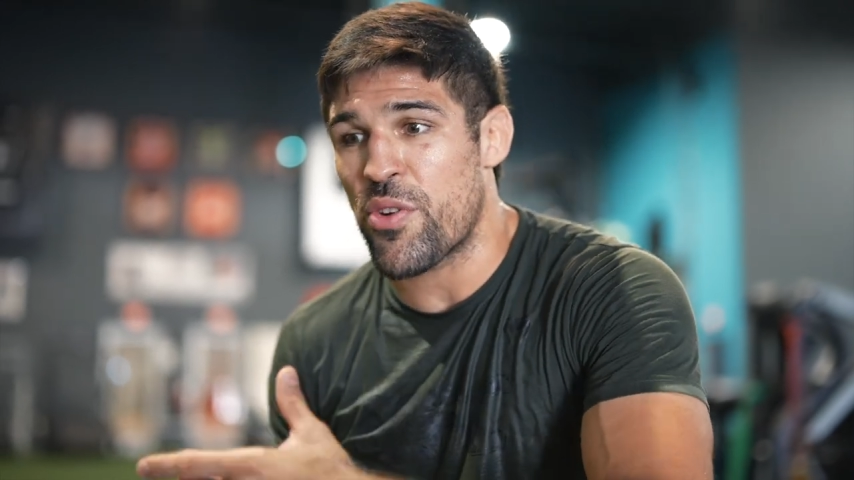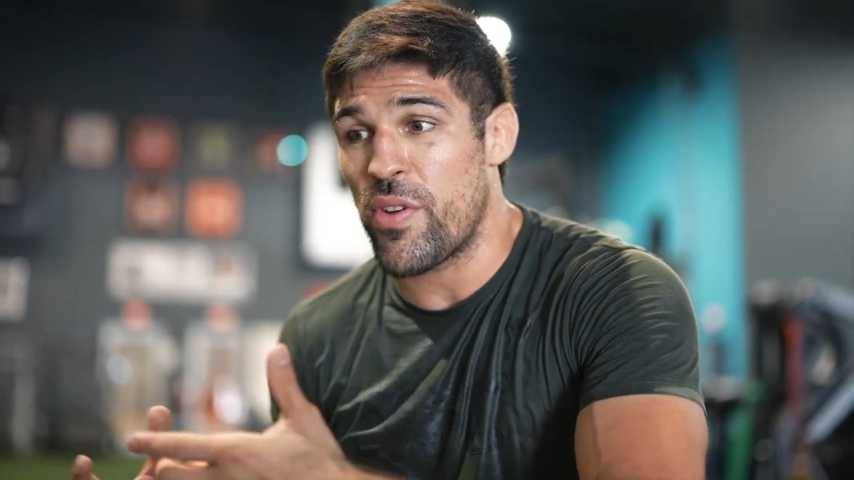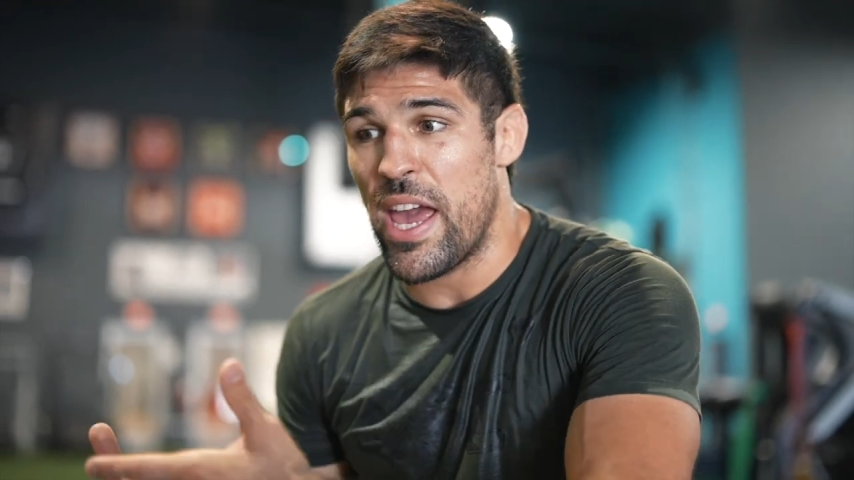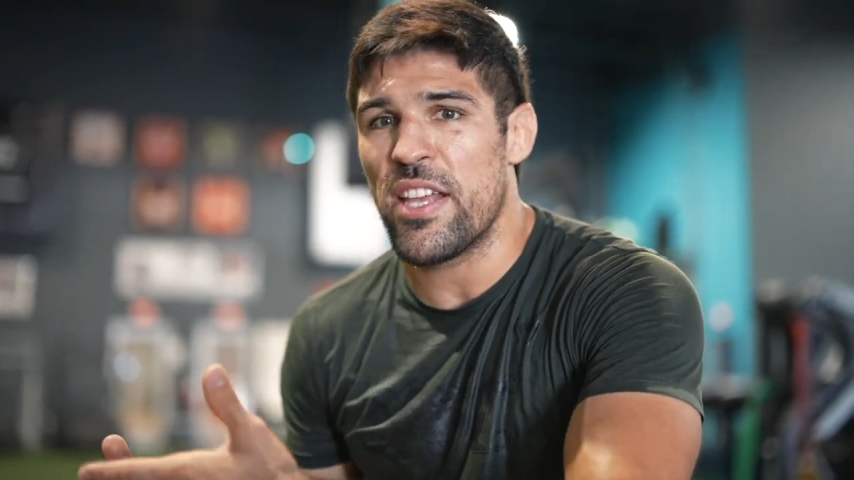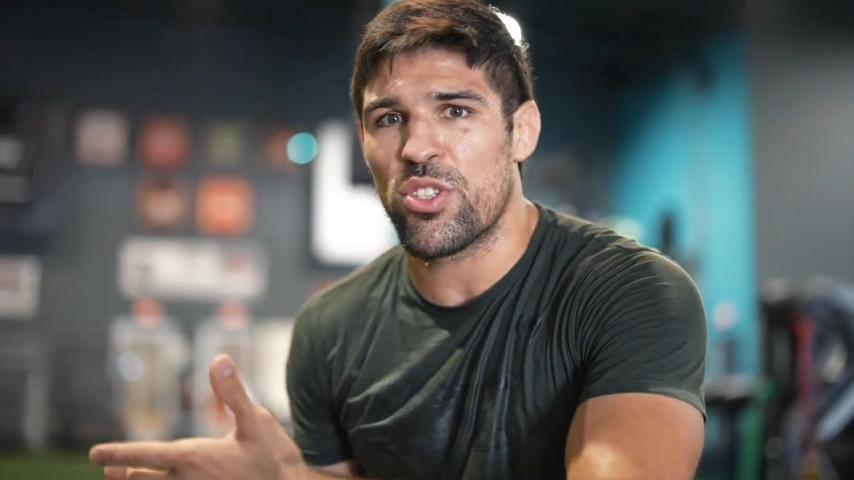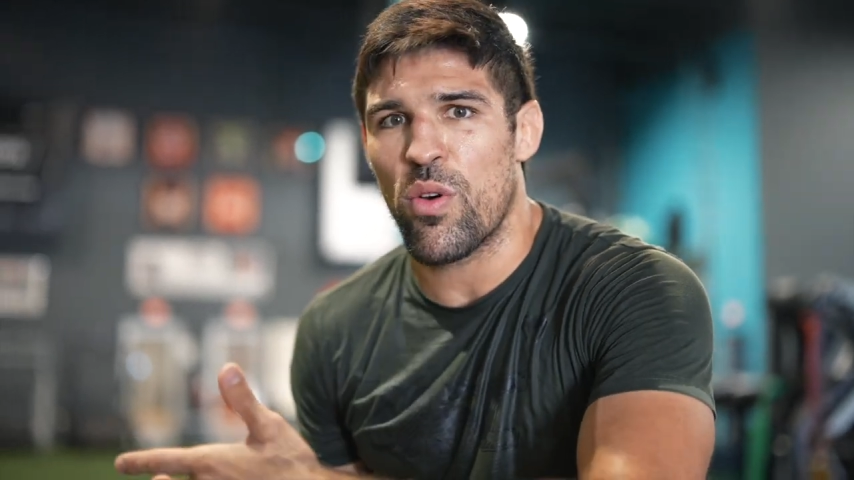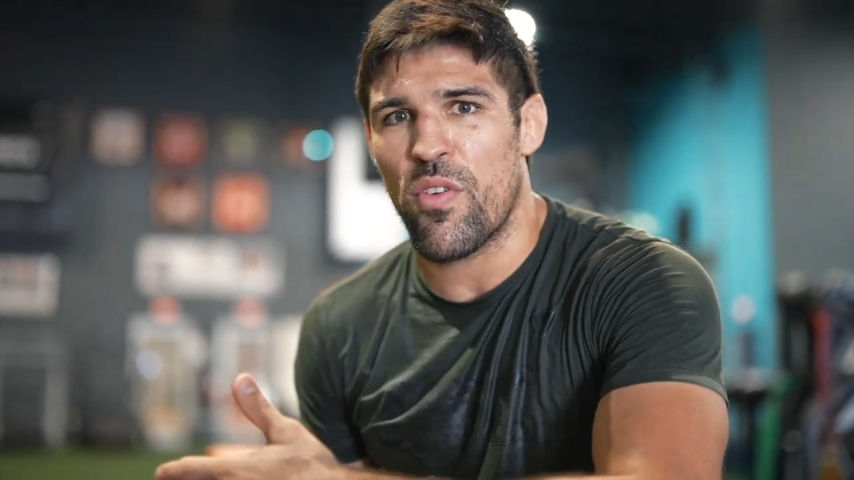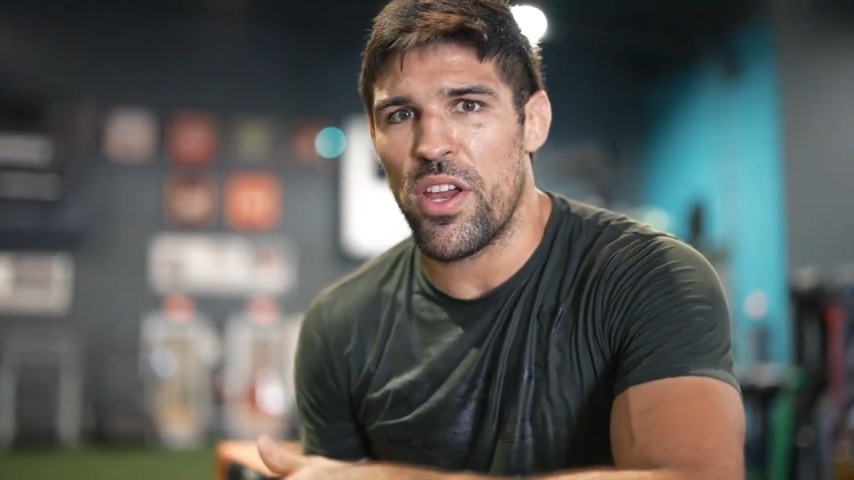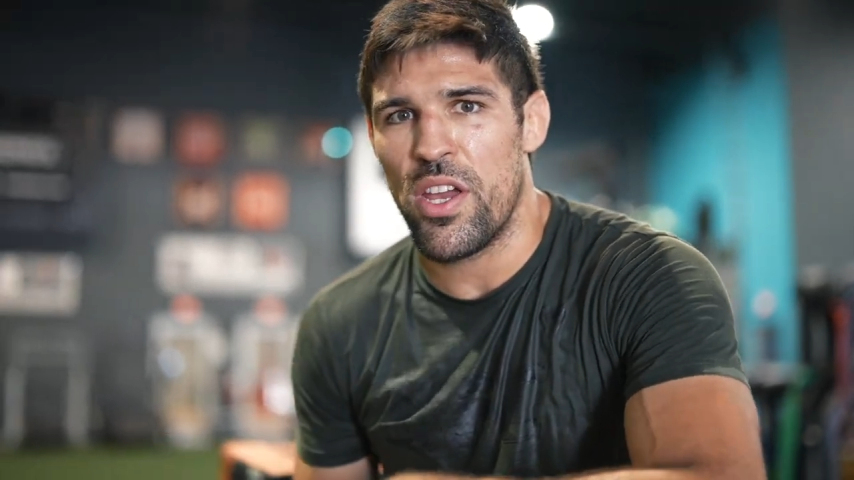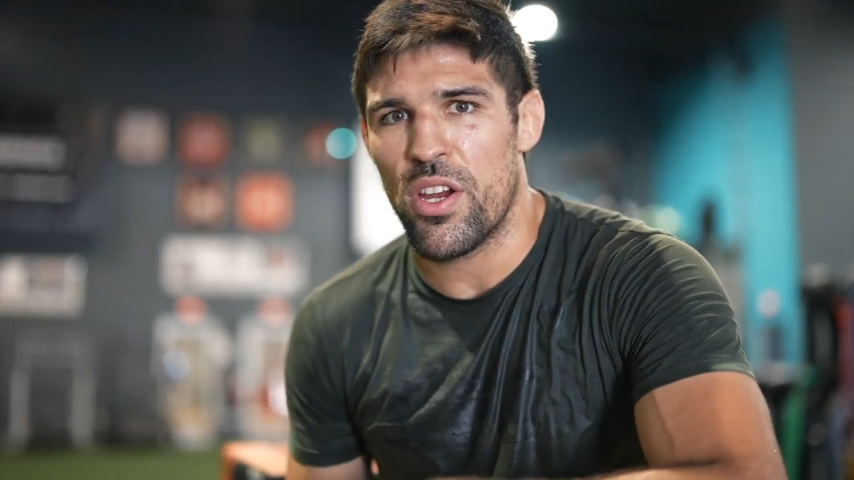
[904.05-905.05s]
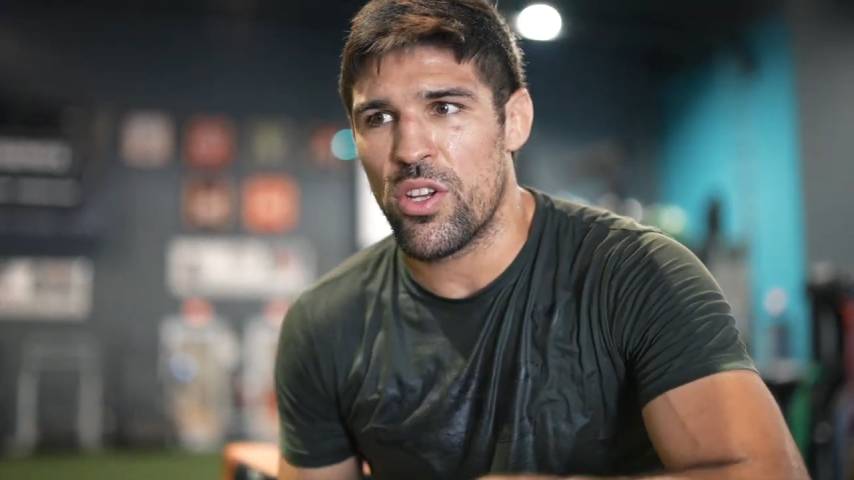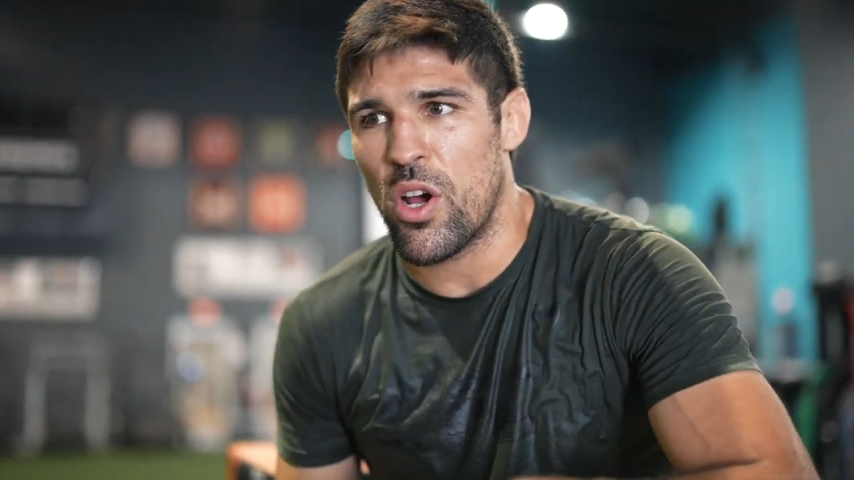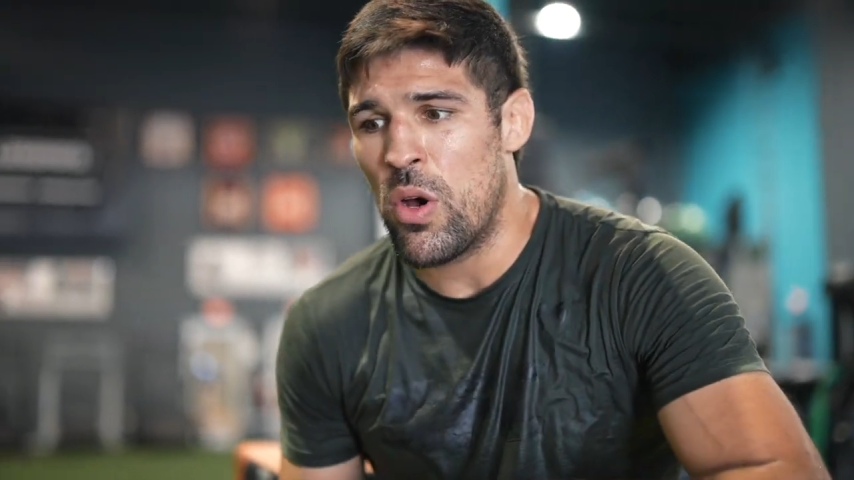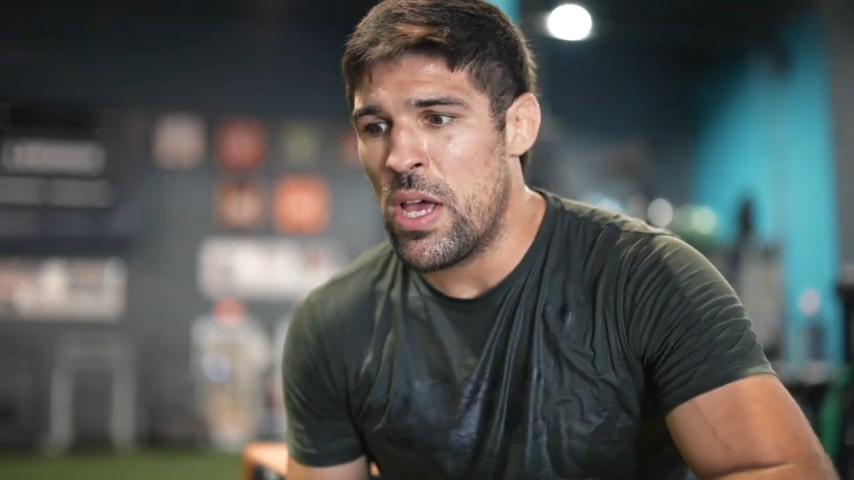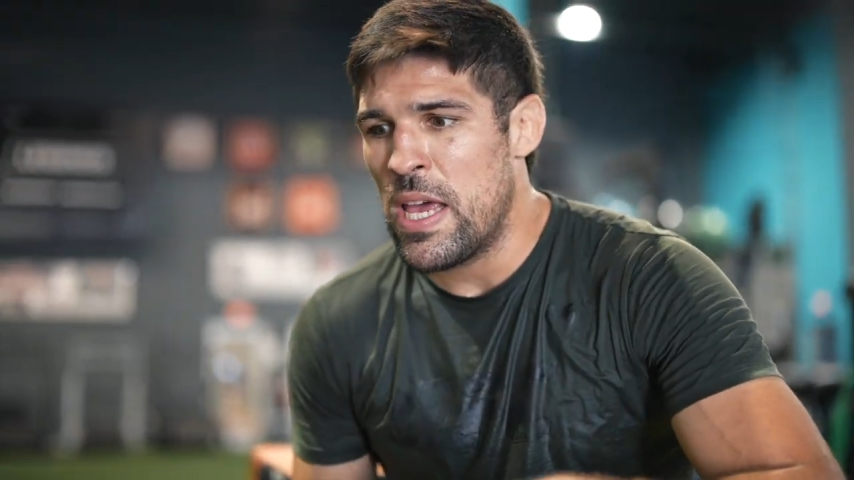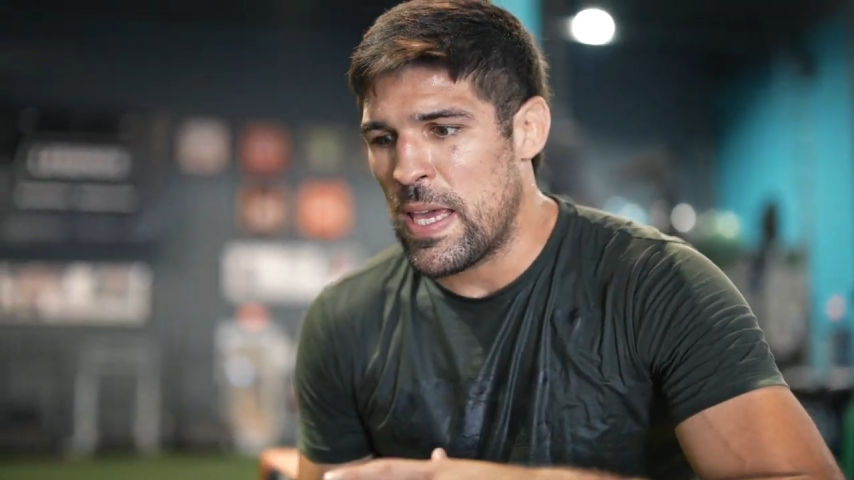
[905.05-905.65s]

creates over here, you know?